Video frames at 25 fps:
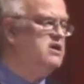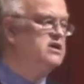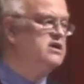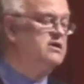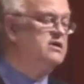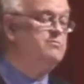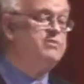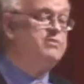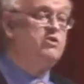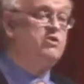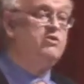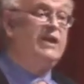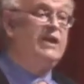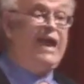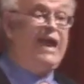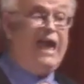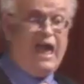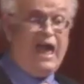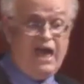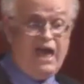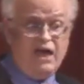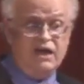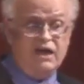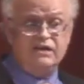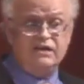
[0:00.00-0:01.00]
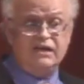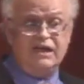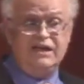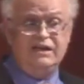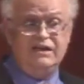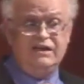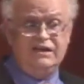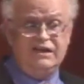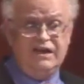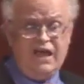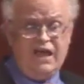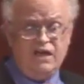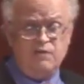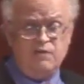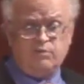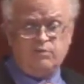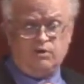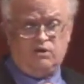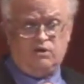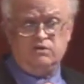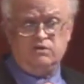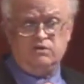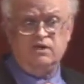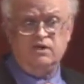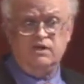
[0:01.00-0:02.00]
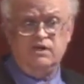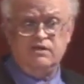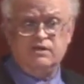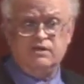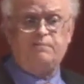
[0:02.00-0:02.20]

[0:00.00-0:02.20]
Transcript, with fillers: computing and enable